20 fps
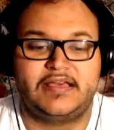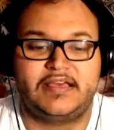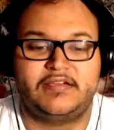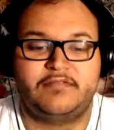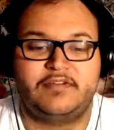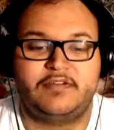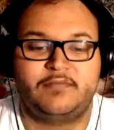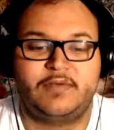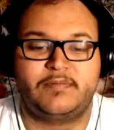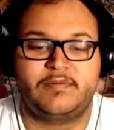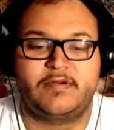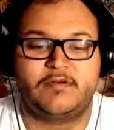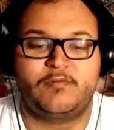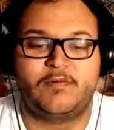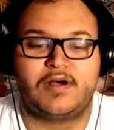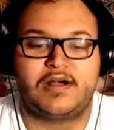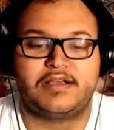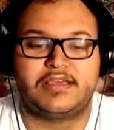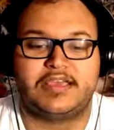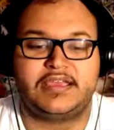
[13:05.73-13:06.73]
When we were
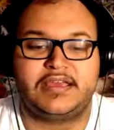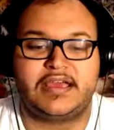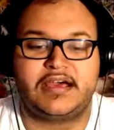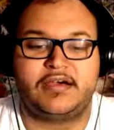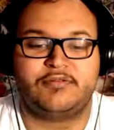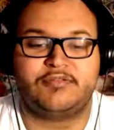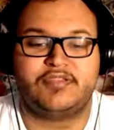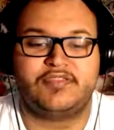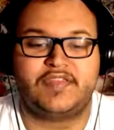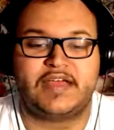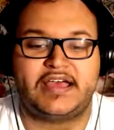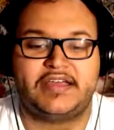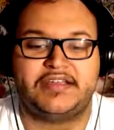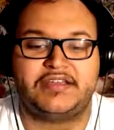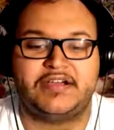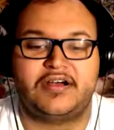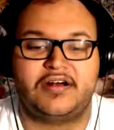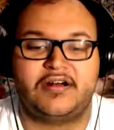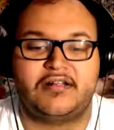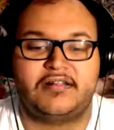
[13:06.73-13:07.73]
walking out the dining
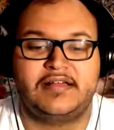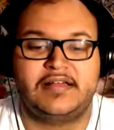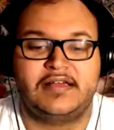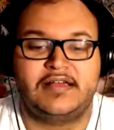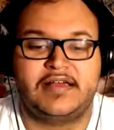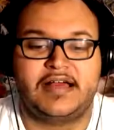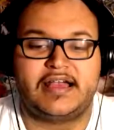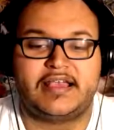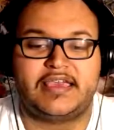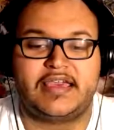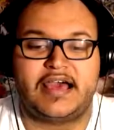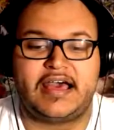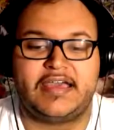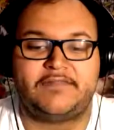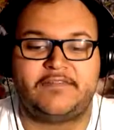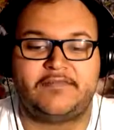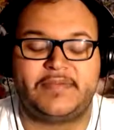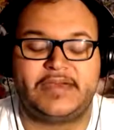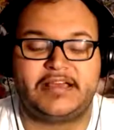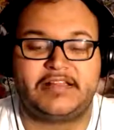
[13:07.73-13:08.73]
hall, a guy
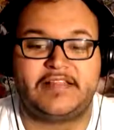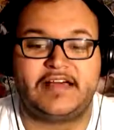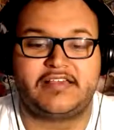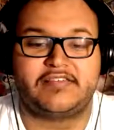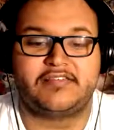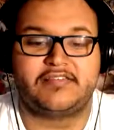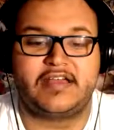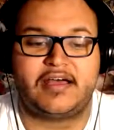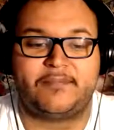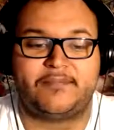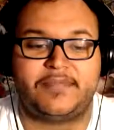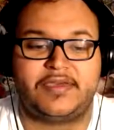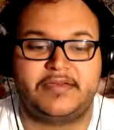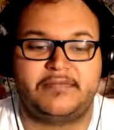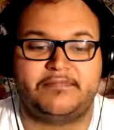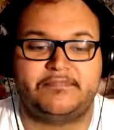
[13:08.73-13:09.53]
from my class stopped me.